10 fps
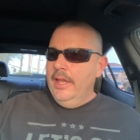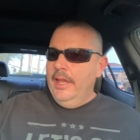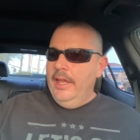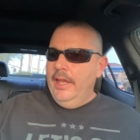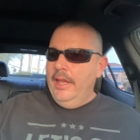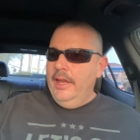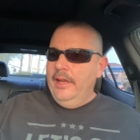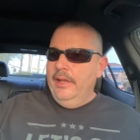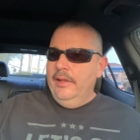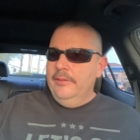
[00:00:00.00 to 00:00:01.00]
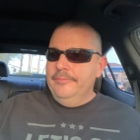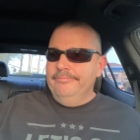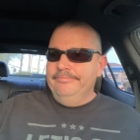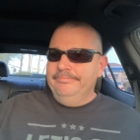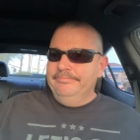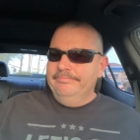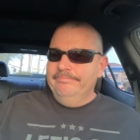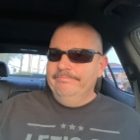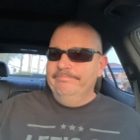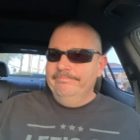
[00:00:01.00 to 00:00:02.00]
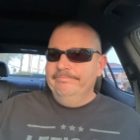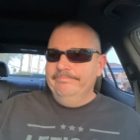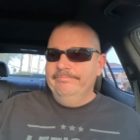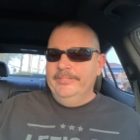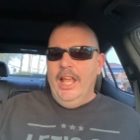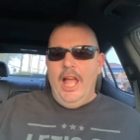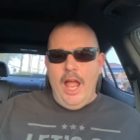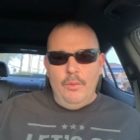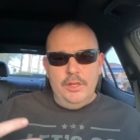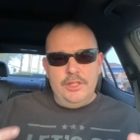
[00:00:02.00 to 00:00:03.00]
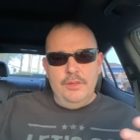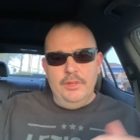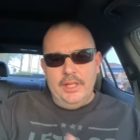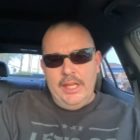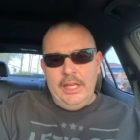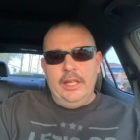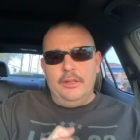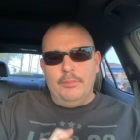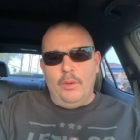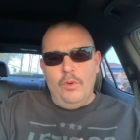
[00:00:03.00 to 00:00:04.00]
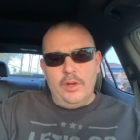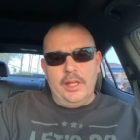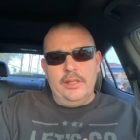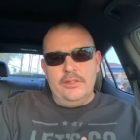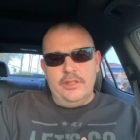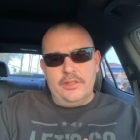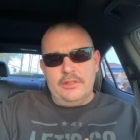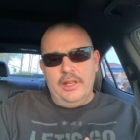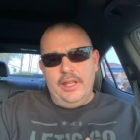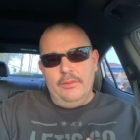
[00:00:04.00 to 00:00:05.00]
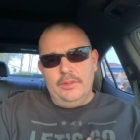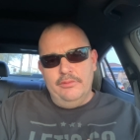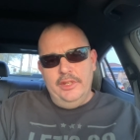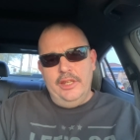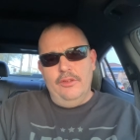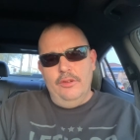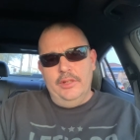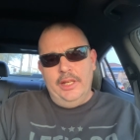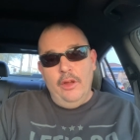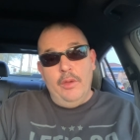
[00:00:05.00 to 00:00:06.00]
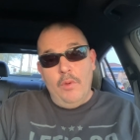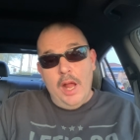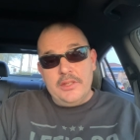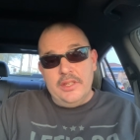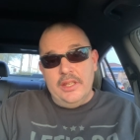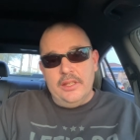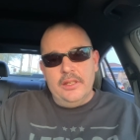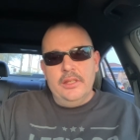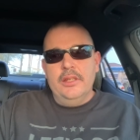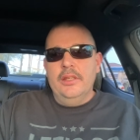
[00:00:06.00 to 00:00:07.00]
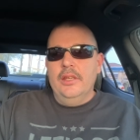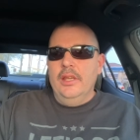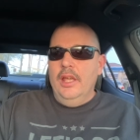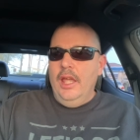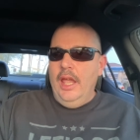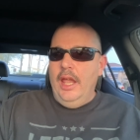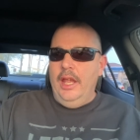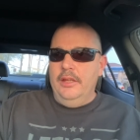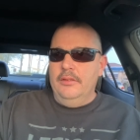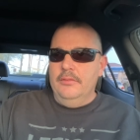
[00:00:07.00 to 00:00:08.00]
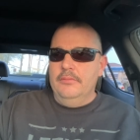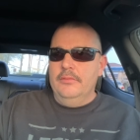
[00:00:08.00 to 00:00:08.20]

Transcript: And I wish he would heeded my warnings yesterday with the video. And I know he watched it and